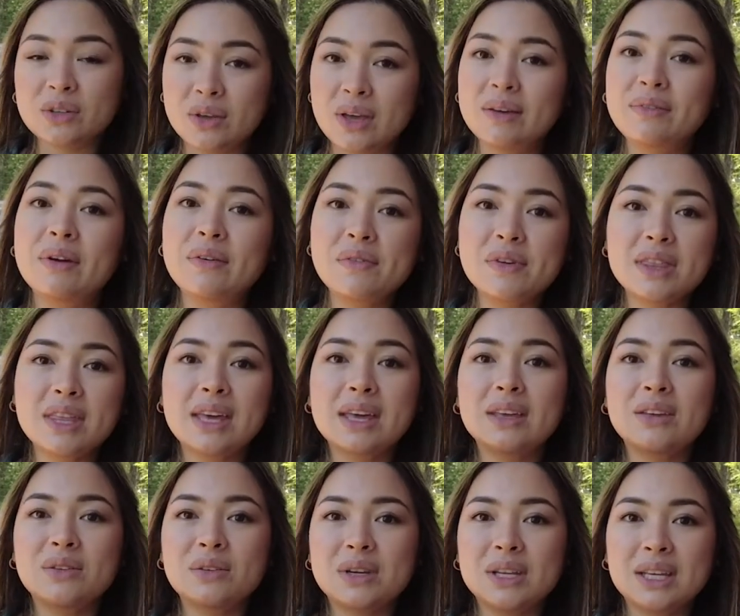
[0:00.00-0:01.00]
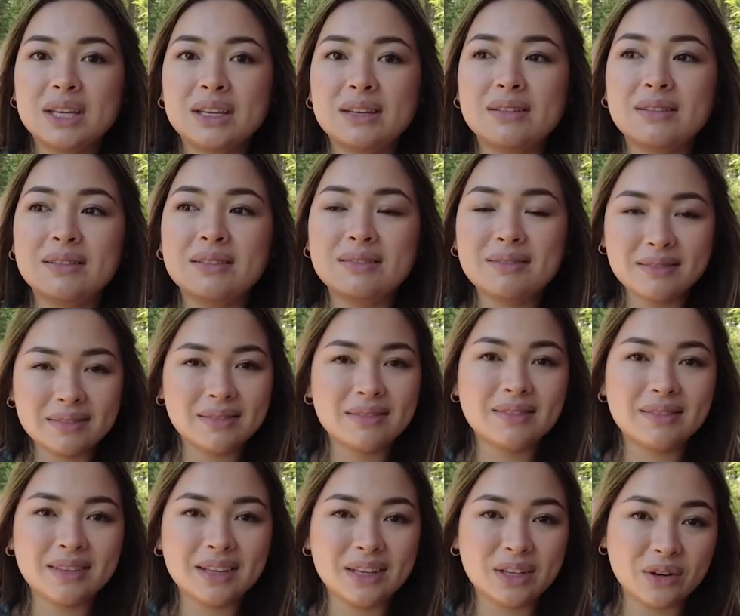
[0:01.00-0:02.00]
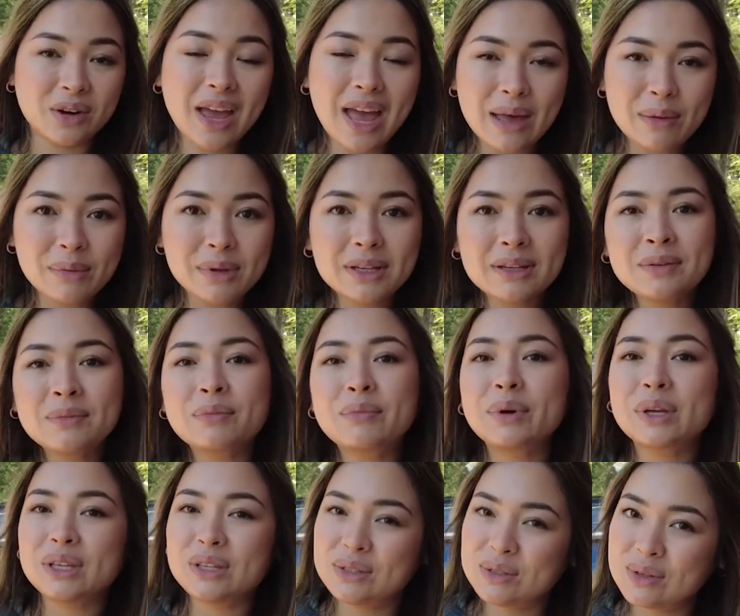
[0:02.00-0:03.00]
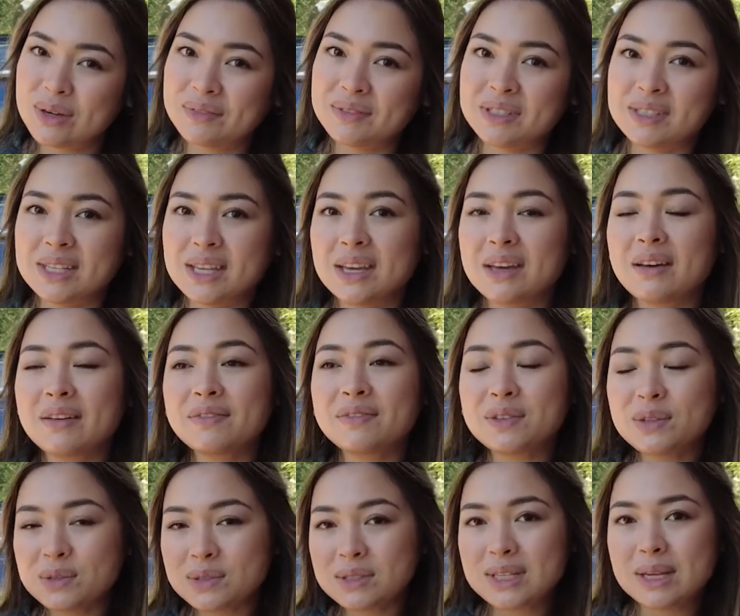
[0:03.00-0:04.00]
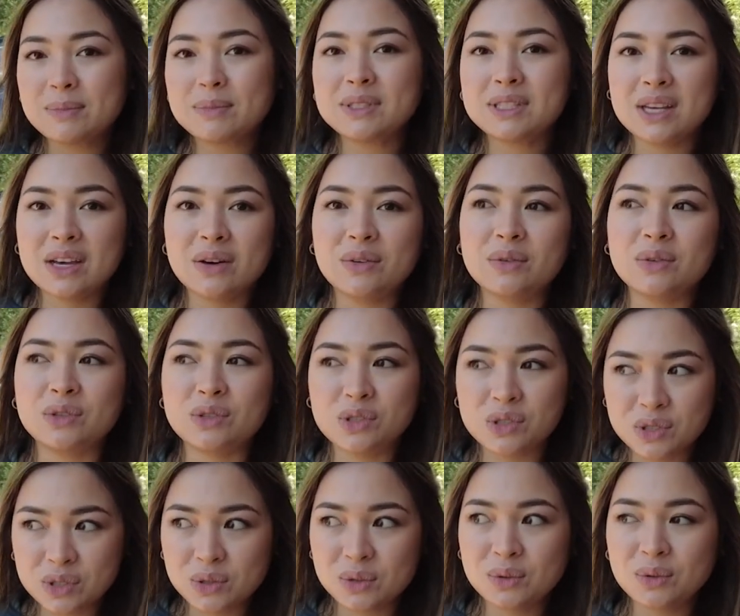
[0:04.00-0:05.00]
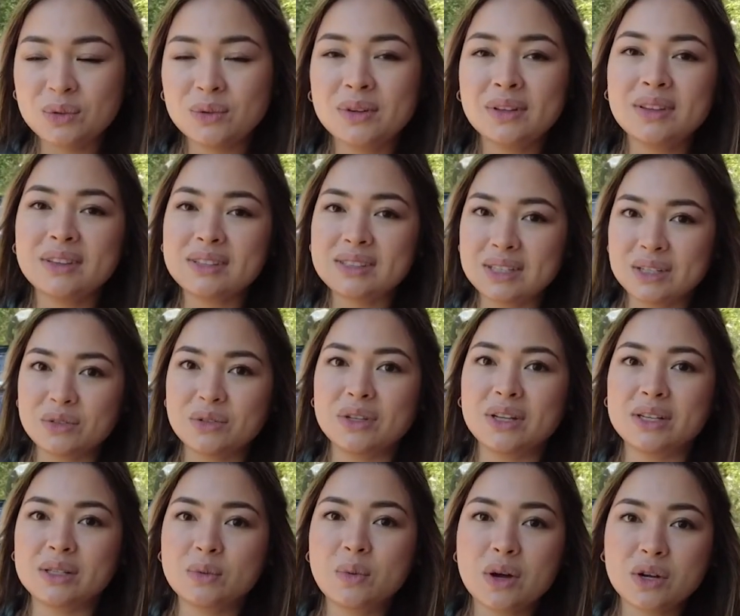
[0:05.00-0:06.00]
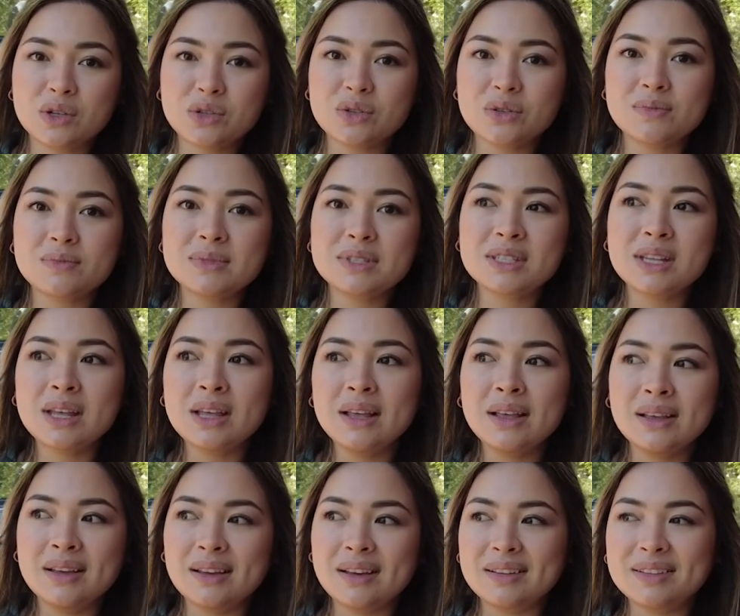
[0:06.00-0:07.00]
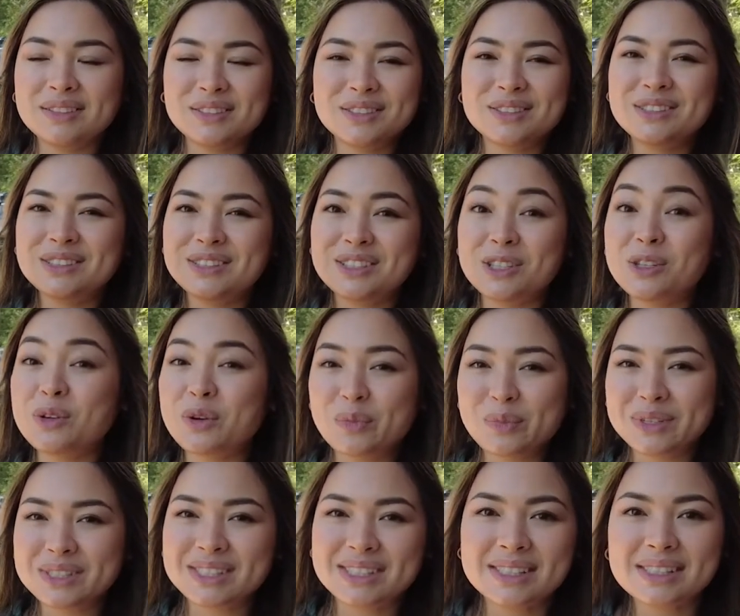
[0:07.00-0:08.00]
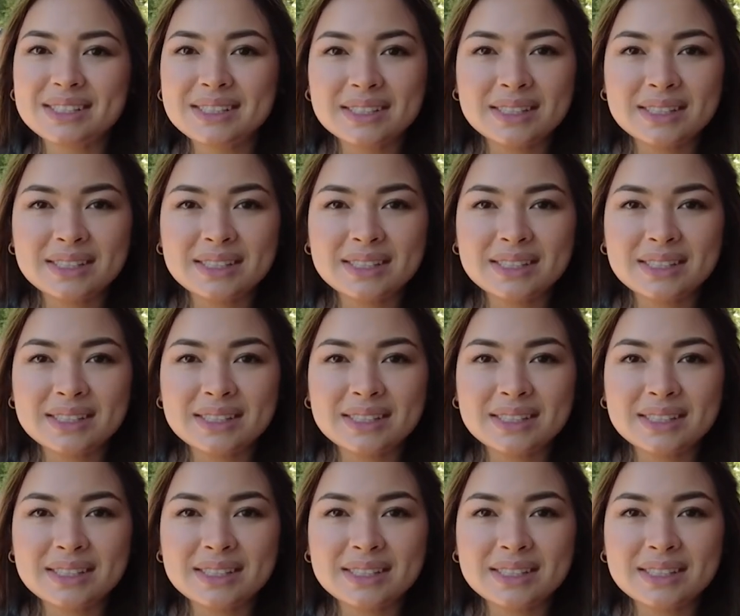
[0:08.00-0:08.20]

you have everything you need in your cabin, but you do have to take a few steps down to the centralized washrooms to do your business.